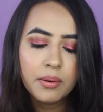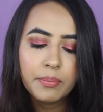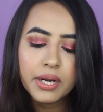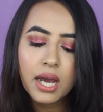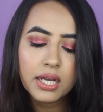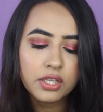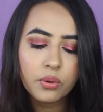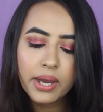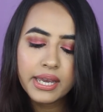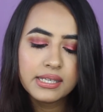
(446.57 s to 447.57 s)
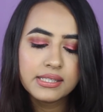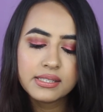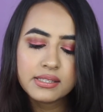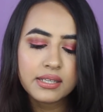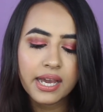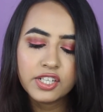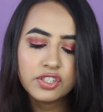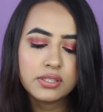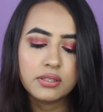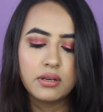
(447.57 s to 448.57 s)
But otherwise, I
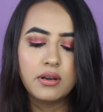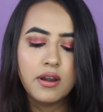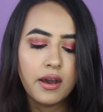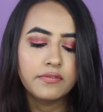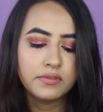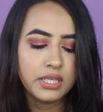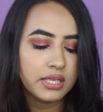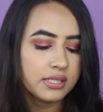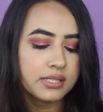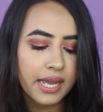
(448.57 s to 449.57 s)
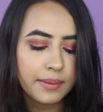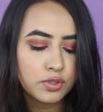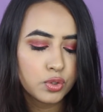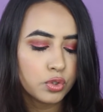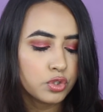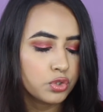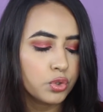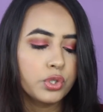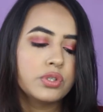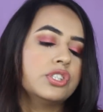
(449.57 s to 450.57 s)
just love these. I'm just going to
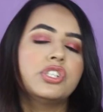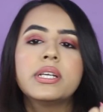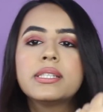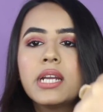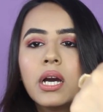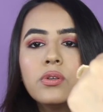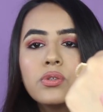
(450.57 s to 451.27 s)
show you the shades now.